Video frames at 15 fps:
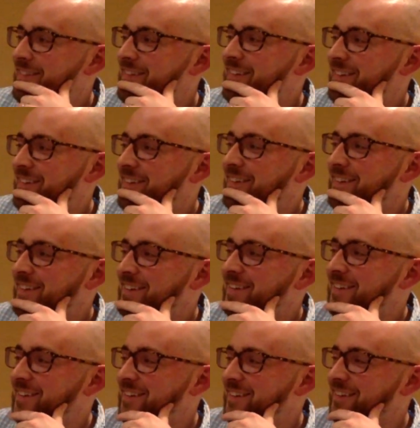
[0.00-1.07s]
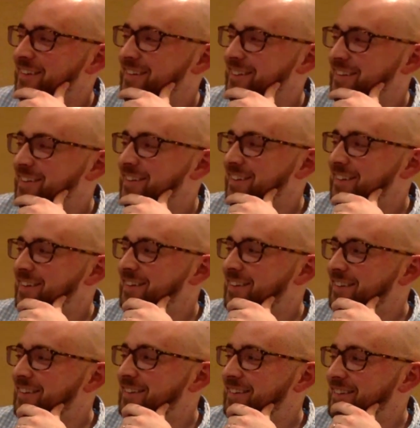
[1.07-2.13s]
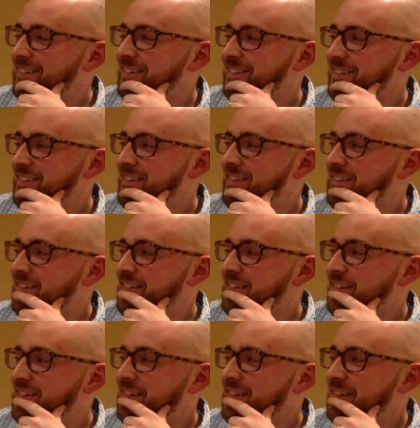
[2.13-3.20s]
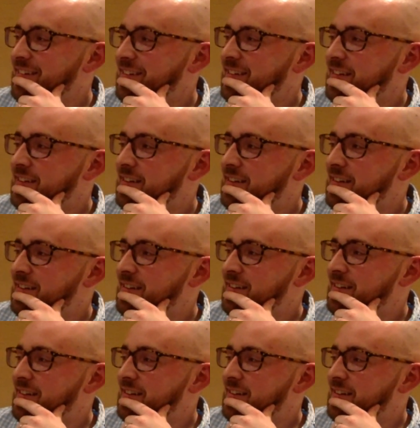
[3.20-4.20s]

The person shown says nothing.